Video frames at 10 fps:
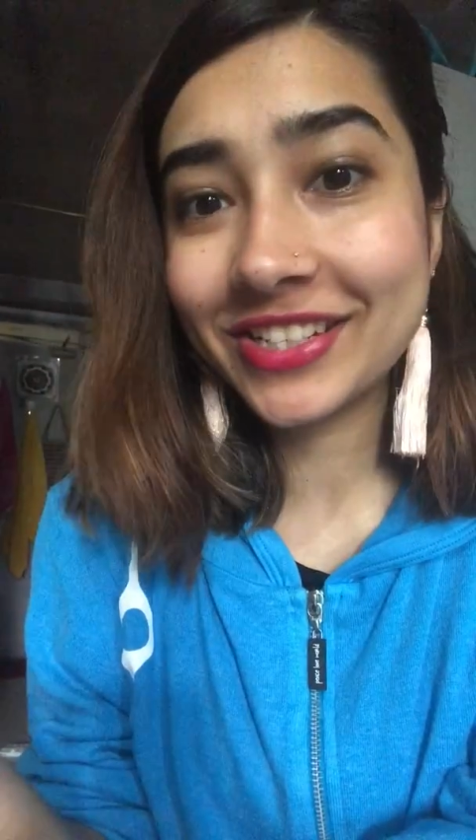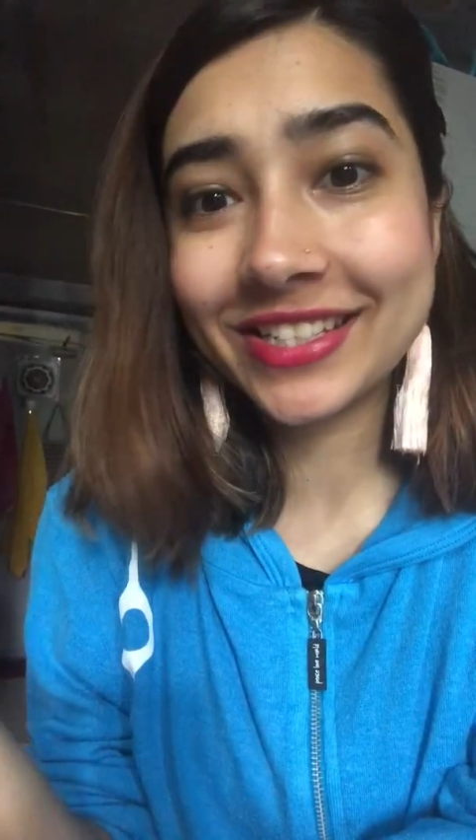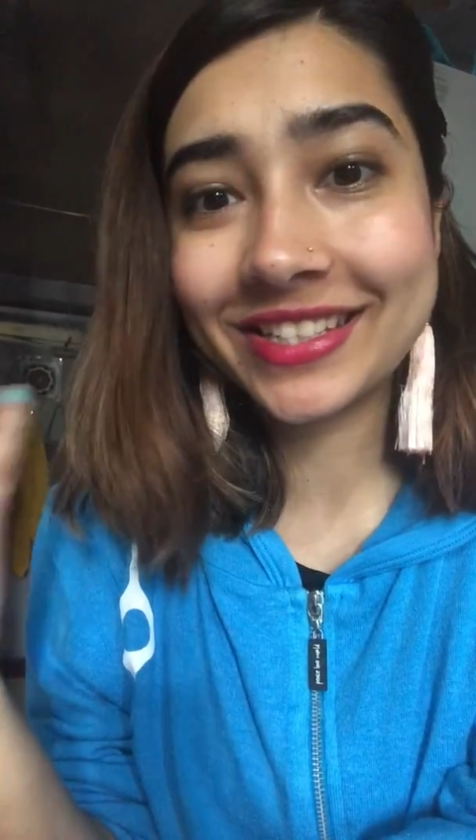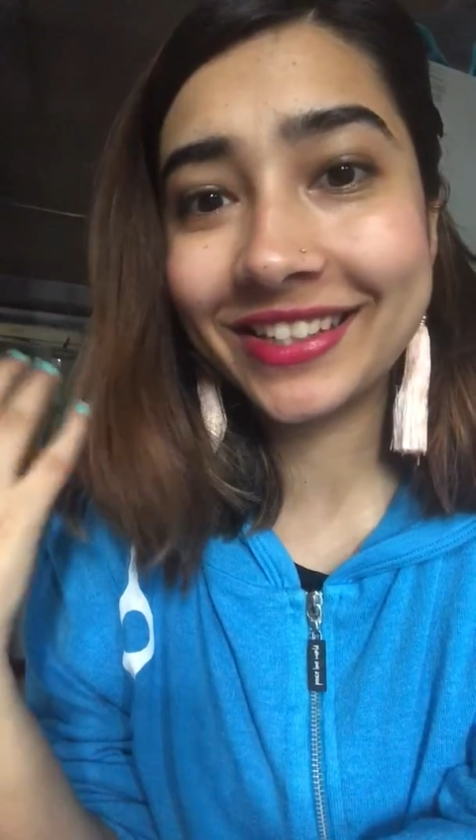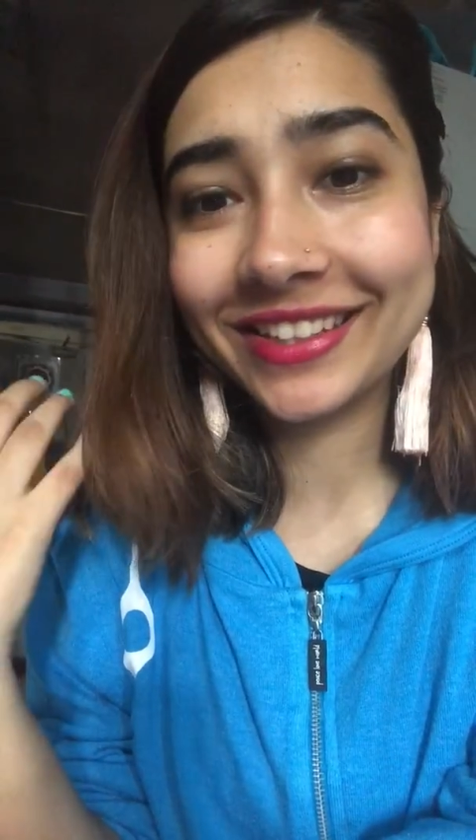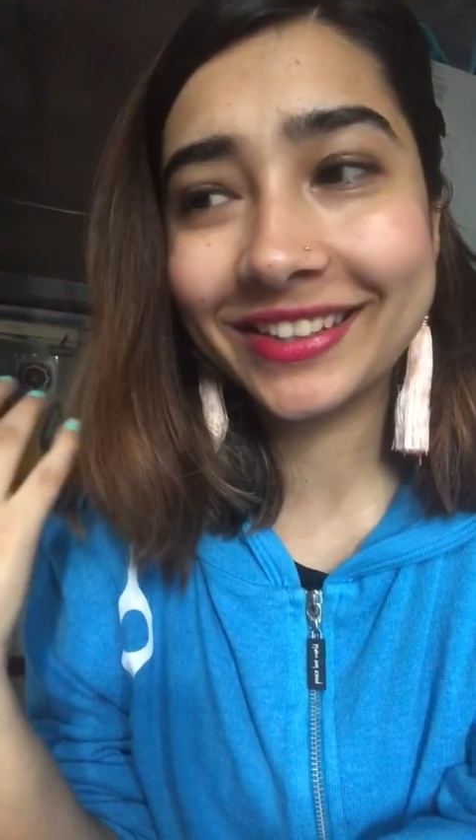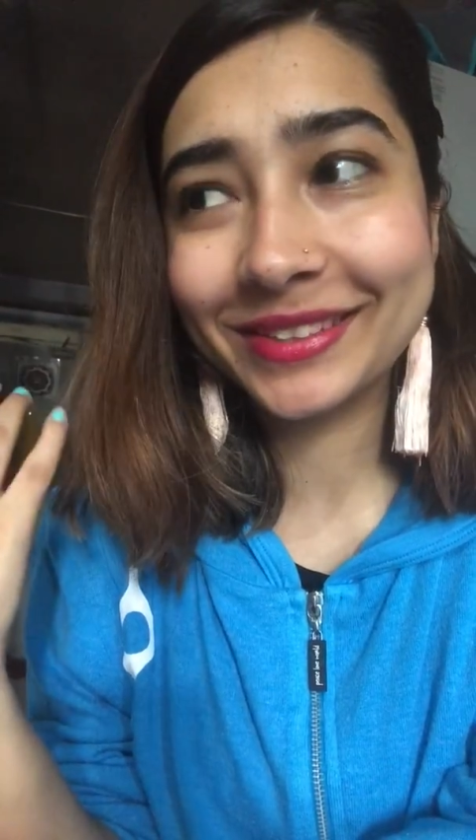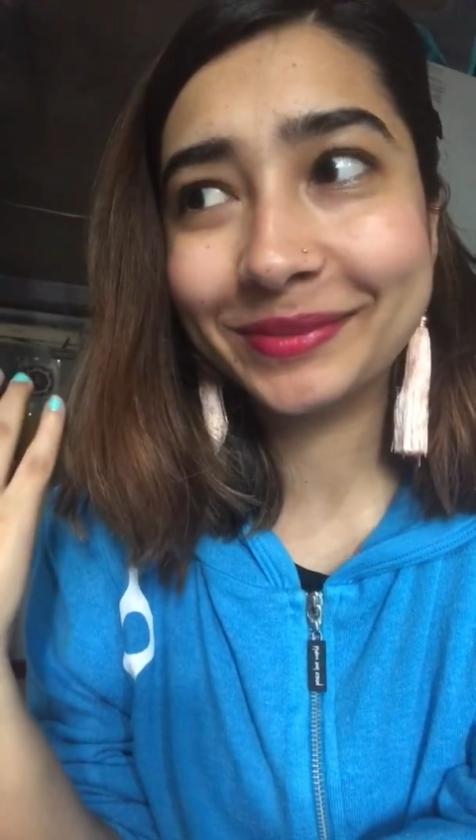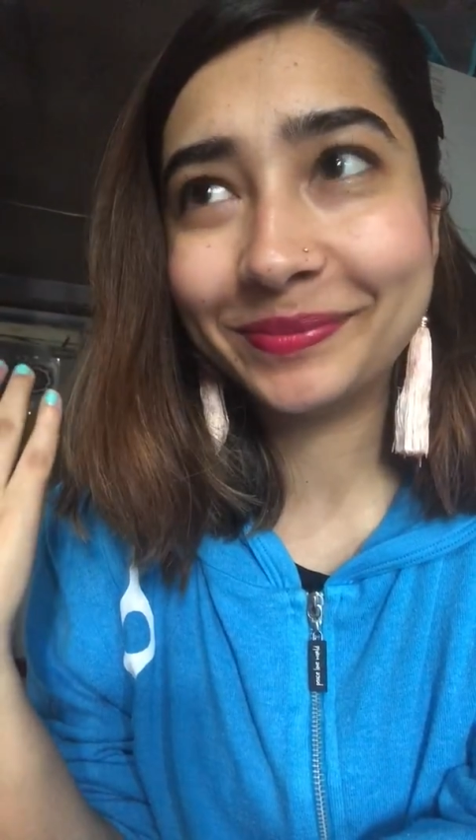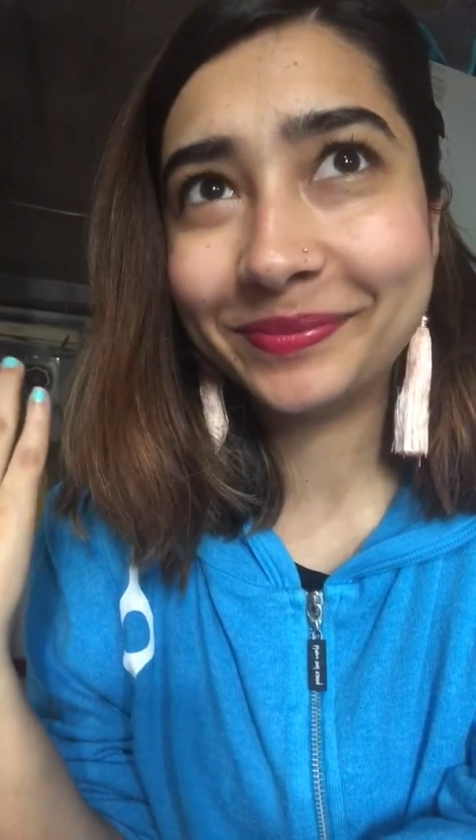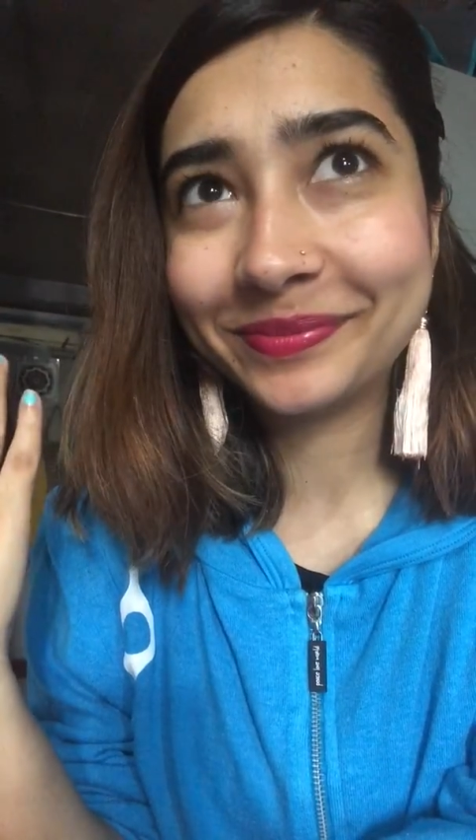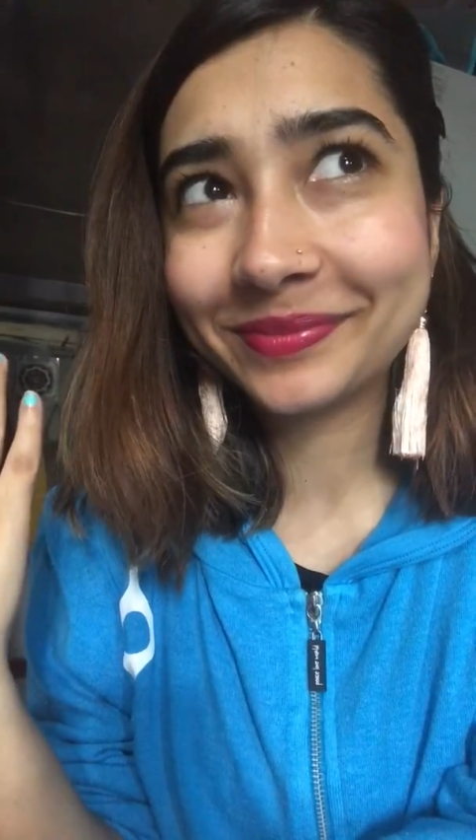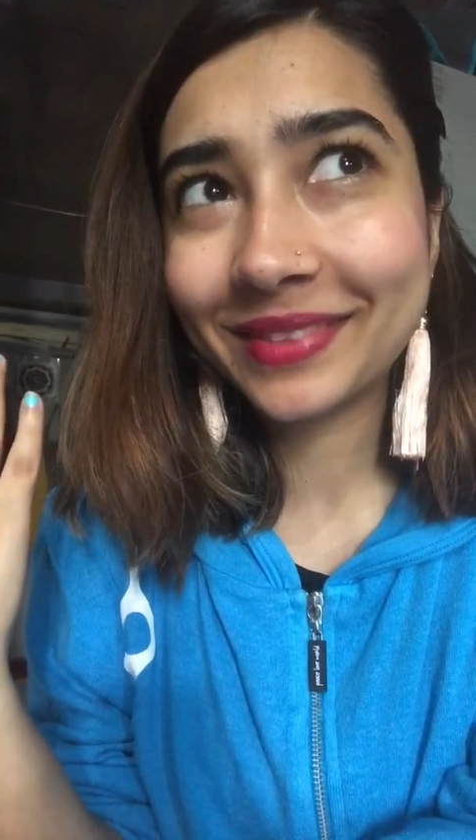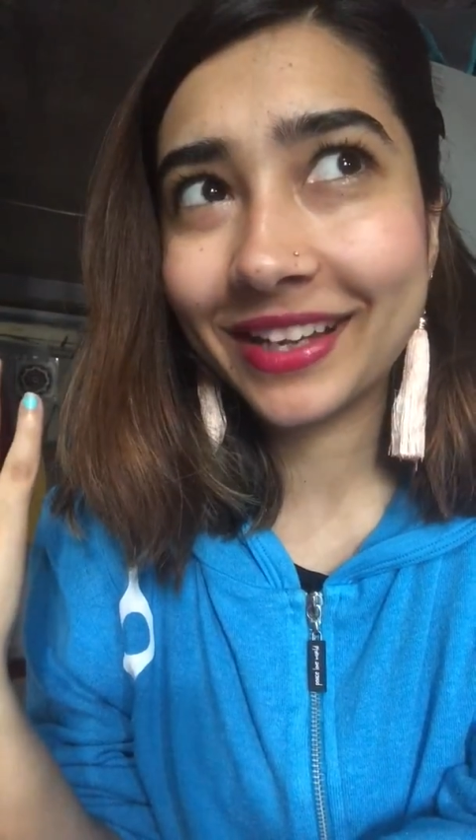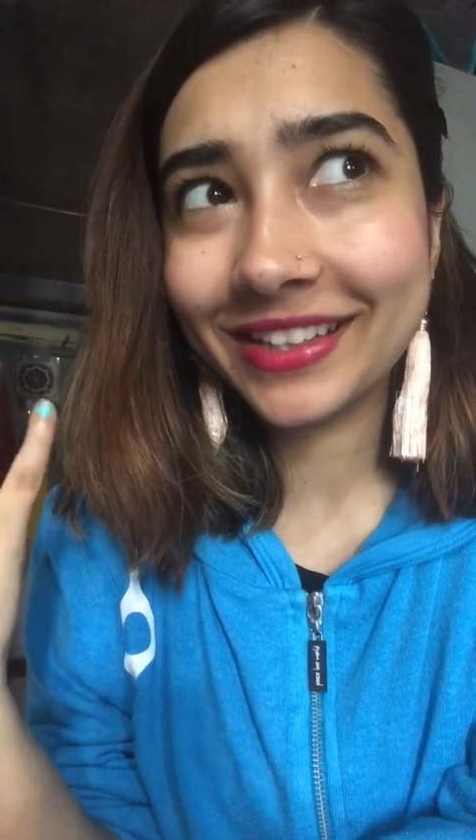just
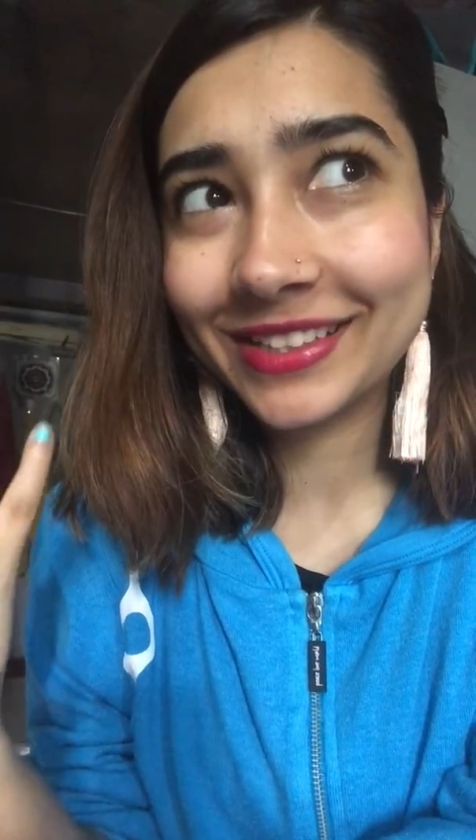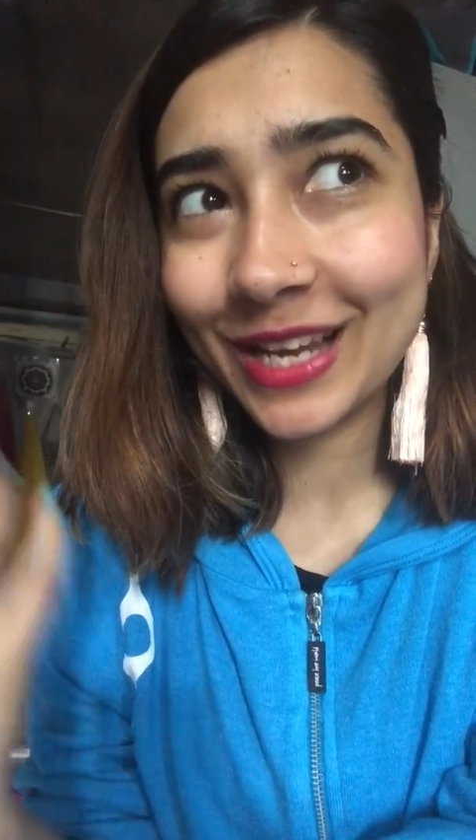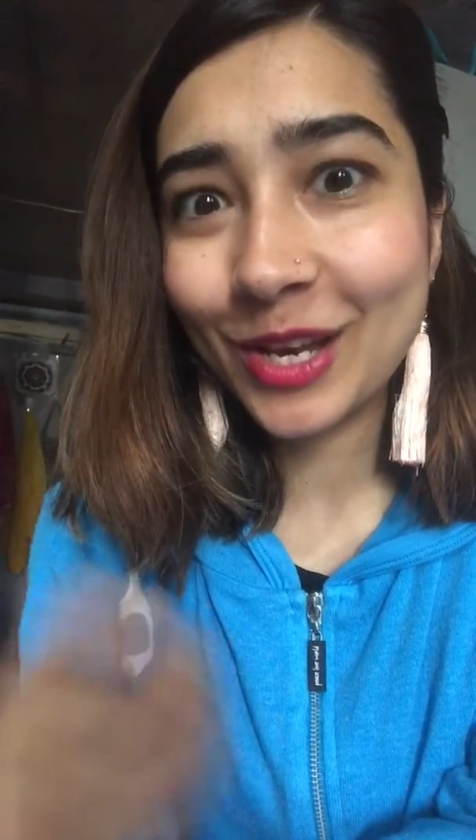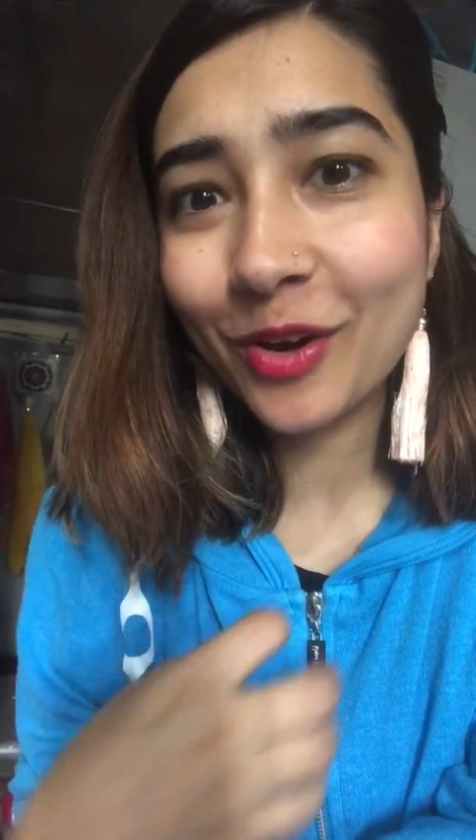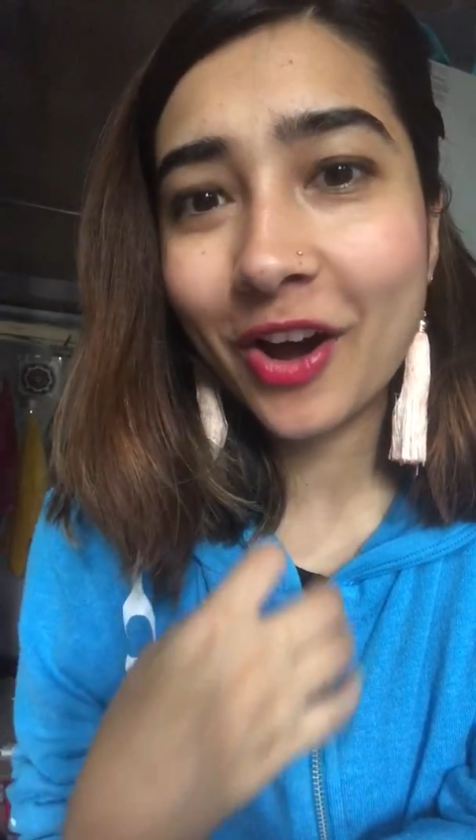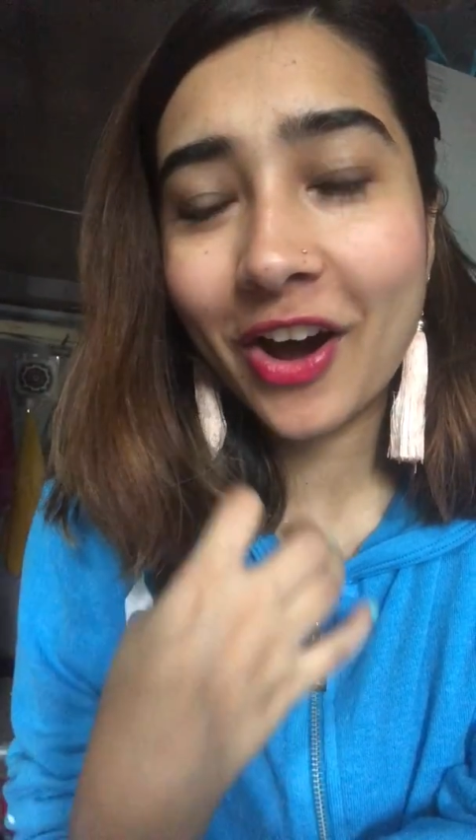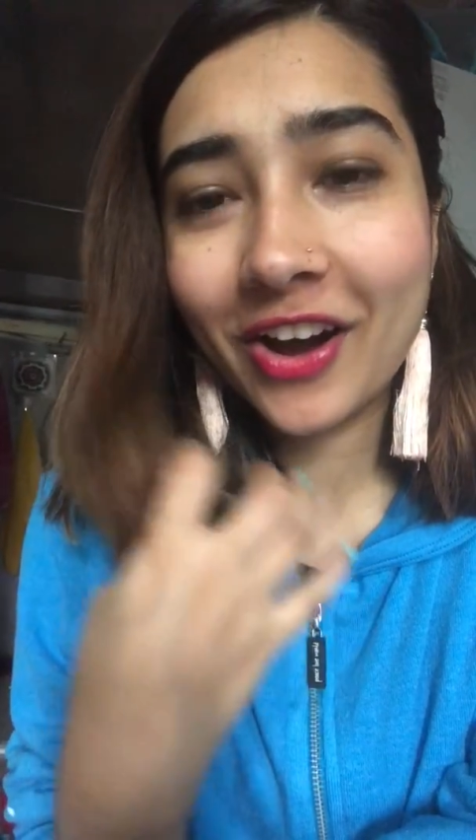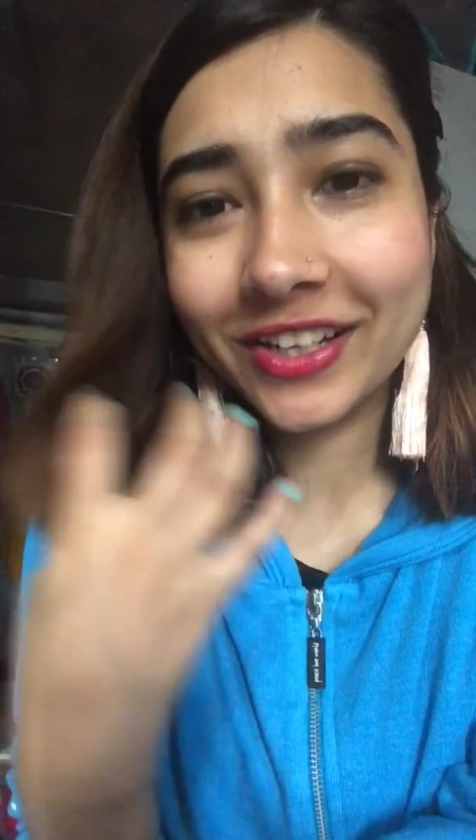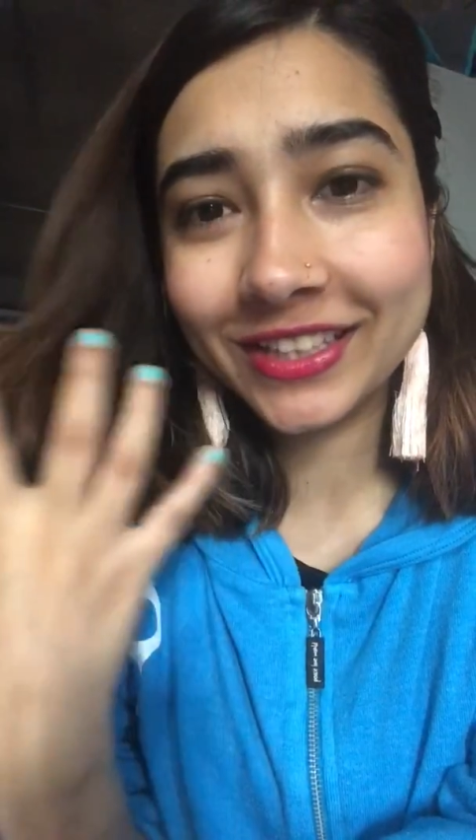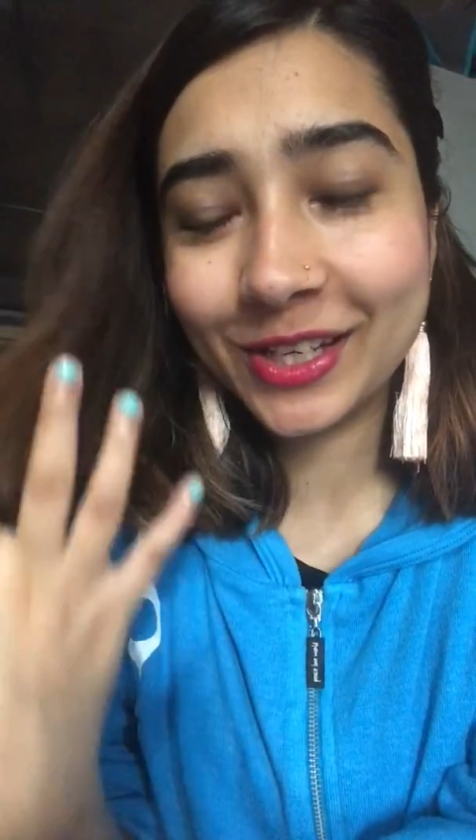tell your heart,